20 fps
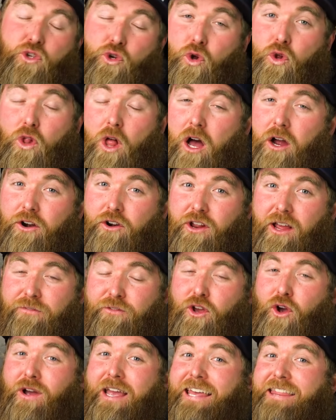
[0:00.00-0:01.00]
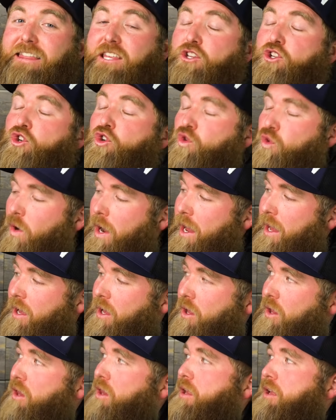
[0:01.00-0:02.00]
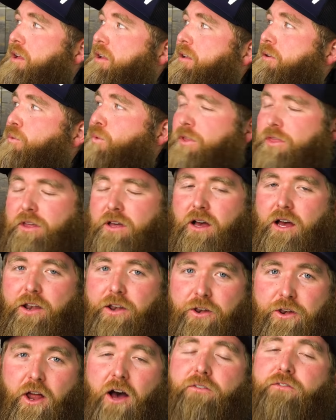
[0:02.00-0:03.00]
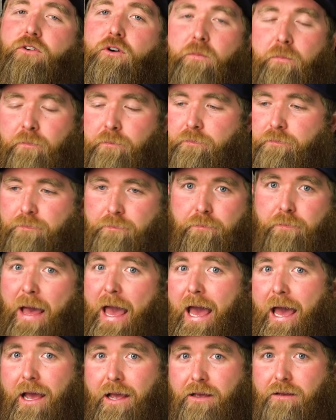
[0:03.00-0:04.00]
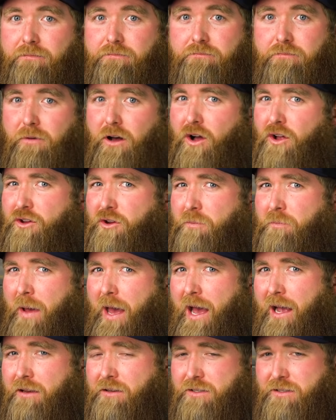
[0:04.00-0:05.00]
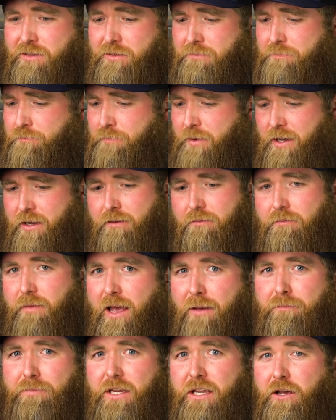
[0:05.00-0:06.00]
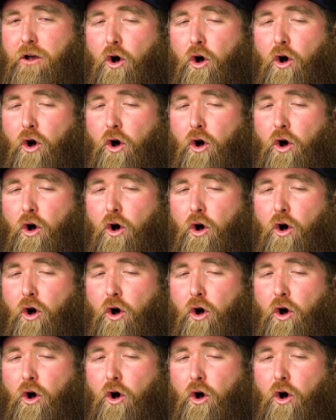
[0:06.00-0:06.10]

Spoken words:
So no longer do you have to go hit the trail with a duffel bag on your back, just a big empty